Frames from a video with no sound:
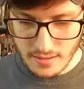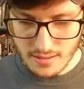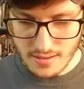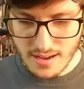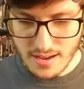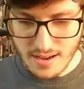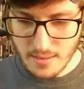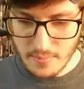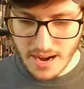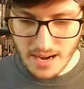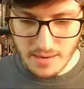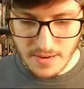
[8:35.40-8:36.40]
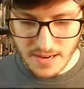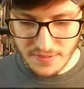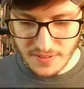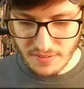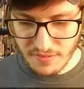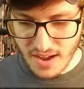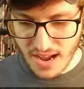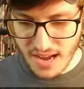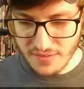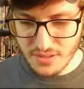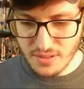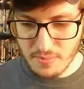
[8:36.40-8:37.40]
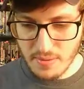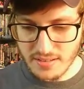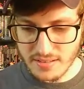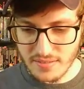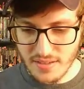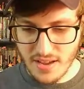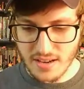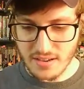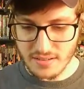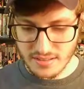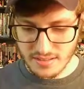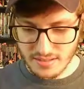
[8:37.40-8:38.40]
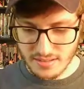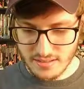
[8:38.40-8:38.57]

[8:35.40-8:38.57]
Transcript: Iron Man 55, first appearance of Thanos.